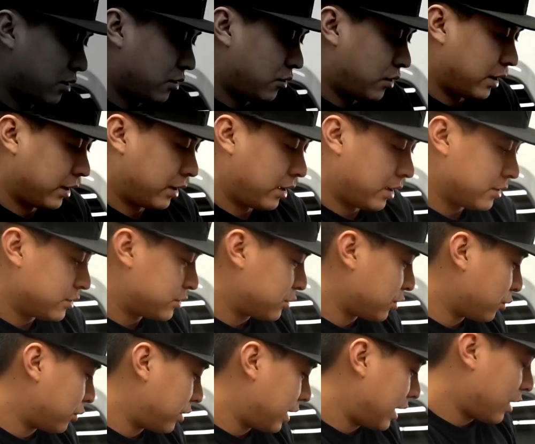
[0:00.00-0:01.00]
Alright guys,
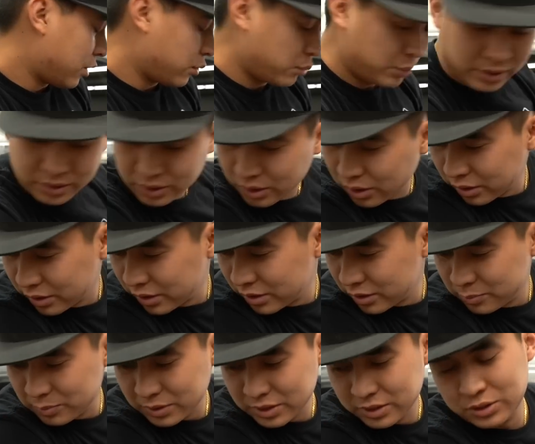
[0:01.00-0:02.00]
so now we are
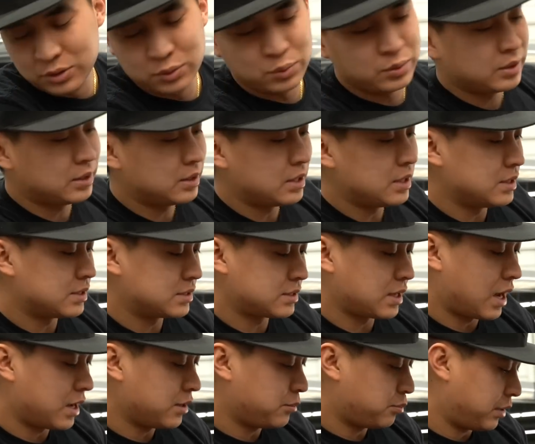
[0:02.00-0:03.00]
going to be doing the
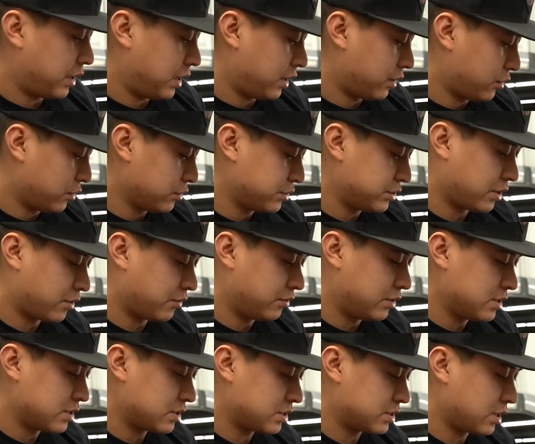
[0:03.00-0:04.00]
side panels
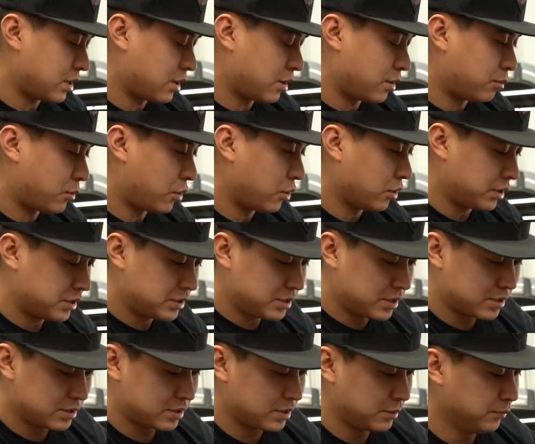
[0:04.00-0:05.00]
of this uh,
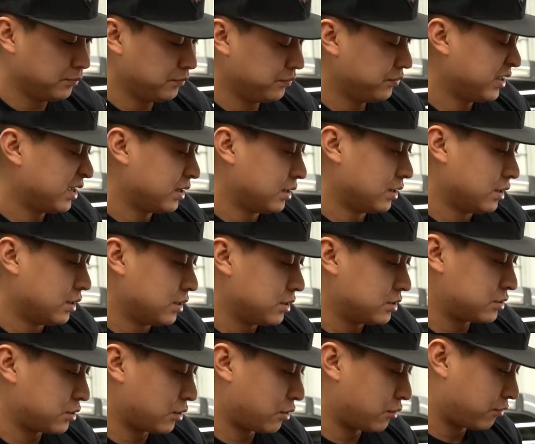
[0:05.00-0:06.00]
system.
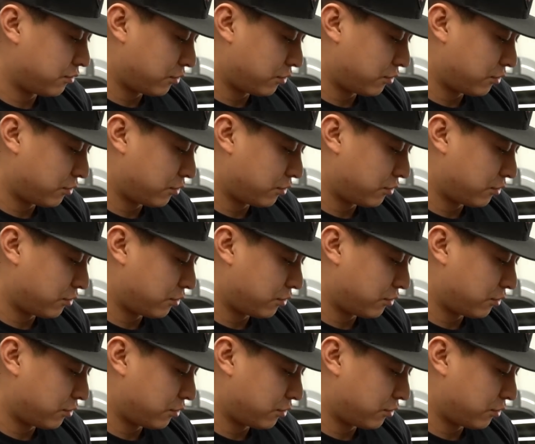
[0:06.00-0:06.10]
So